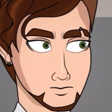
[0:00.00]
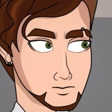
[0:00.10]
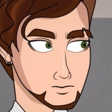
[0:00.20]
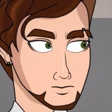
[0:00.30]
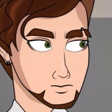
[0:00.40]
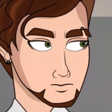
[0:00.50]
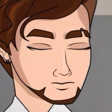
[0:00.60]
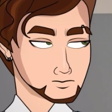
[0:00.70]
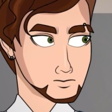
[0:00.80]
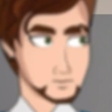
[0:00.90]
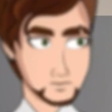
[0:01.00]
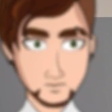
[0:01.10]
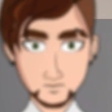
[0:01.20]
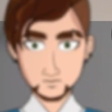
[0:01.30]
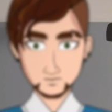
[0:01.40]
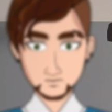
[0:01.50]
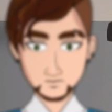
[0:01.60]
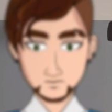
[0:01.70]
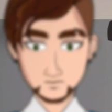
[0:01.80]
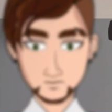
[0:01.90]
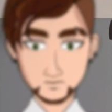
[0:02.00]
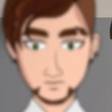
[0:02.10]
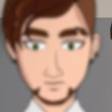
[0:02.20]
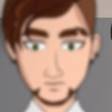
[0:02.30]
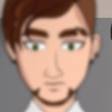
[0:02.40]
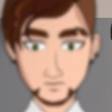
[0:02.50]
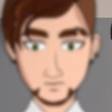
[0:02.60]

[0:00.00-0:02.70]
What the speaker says: car approaching from behind me, and I slam the trunk,